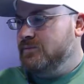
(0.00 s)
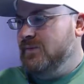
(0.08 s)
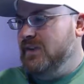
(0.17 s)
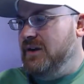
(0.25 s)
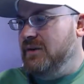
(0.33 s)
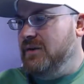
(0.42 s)

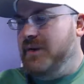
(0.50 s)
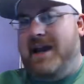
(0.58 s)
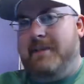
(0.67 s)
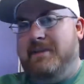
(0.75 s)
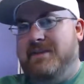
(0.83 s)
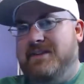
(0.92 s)
what
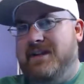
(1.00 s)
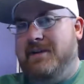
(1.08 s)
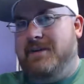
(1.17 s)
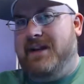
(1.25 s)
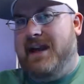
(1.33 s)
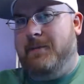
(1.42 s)
happened
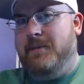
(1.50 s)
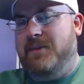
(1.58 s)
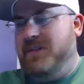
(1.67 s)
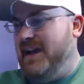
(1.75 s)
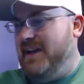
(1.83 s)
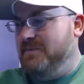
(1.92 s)

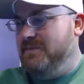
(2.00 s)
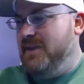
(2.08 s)
with that.